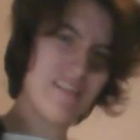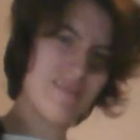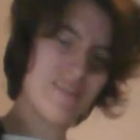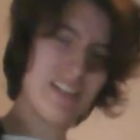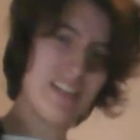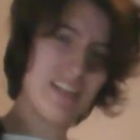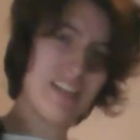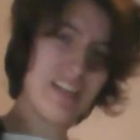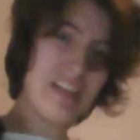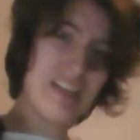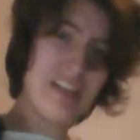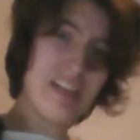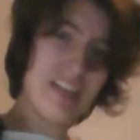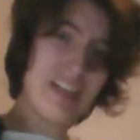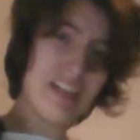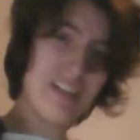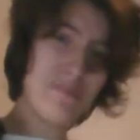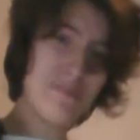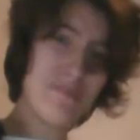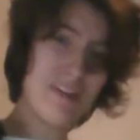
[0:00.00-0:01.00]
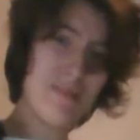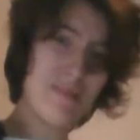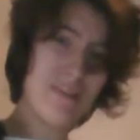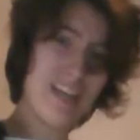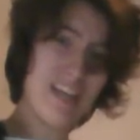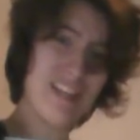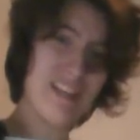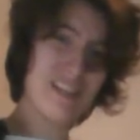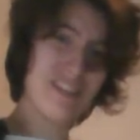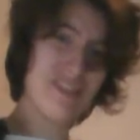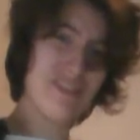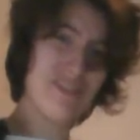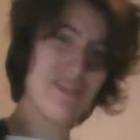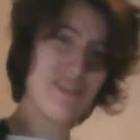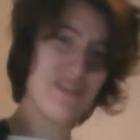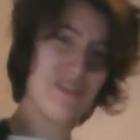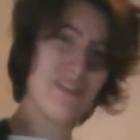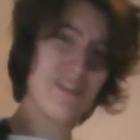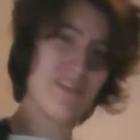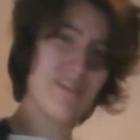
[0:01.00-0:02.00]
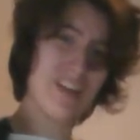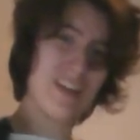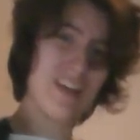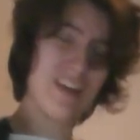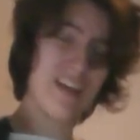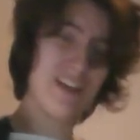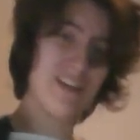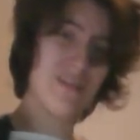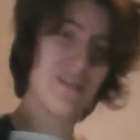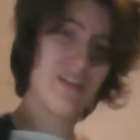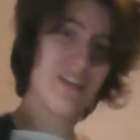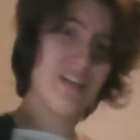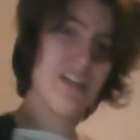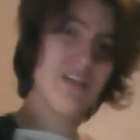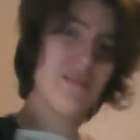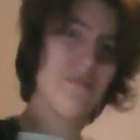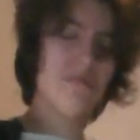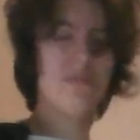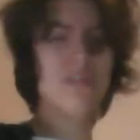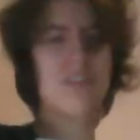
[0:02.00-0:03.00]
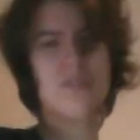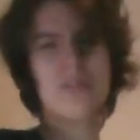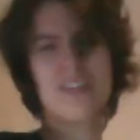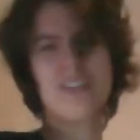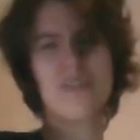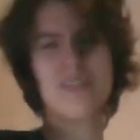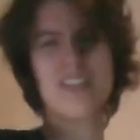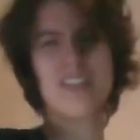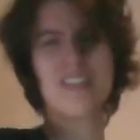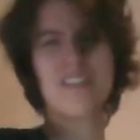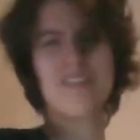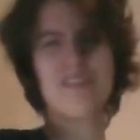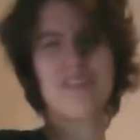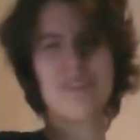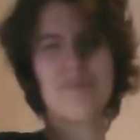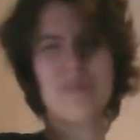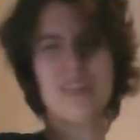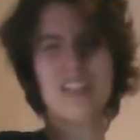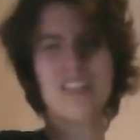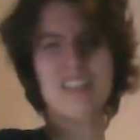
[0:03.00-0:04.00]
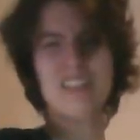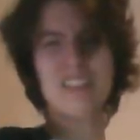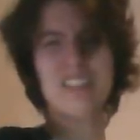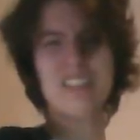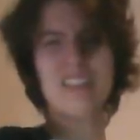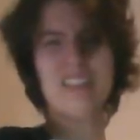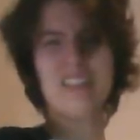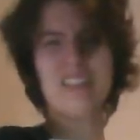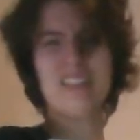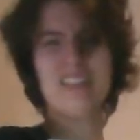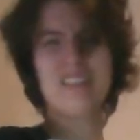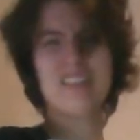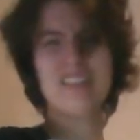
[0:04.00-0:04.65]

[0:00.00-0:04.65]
really, I could probably end this tutorial right now. Oh no, I do need to do the belting.